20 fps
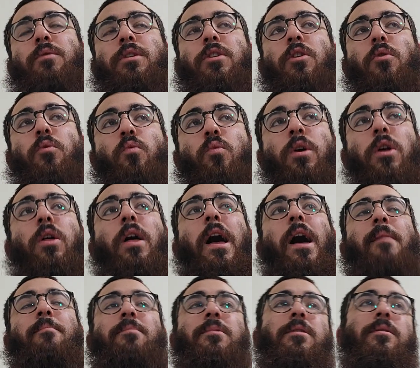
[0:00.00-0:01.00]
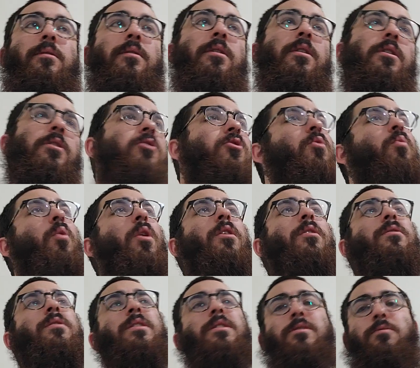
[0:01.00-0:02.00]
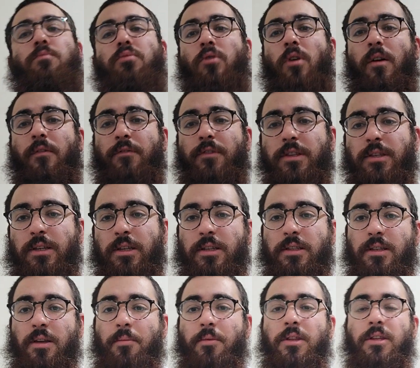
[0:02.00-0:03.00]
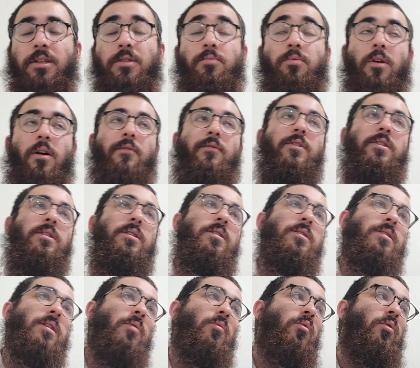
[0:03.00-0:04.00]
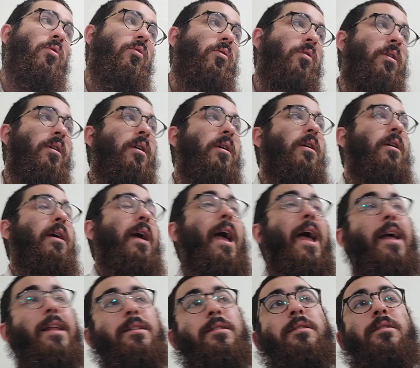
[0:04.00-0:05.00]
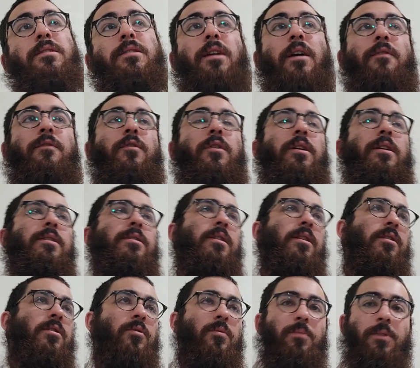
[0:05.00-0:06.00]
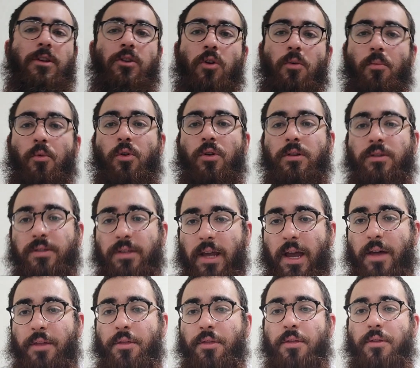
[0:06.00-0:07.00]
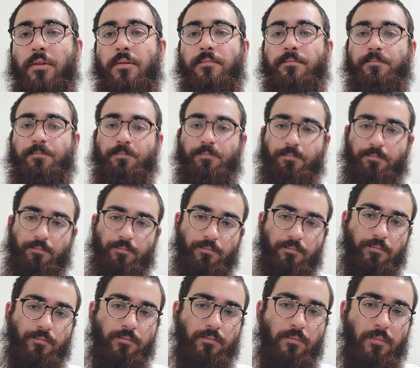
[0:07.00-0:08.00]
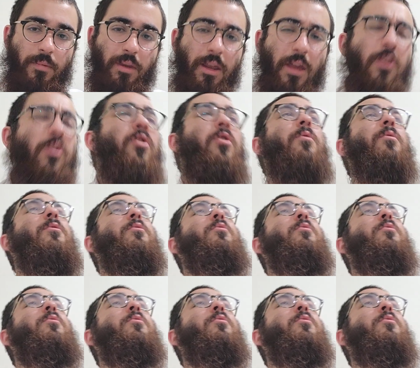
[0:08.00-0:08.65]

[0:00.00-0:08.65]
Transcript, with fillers: that we know will happen. So what are these prophecies? Some of these prophecies that will end suffering is that there will be no more death. There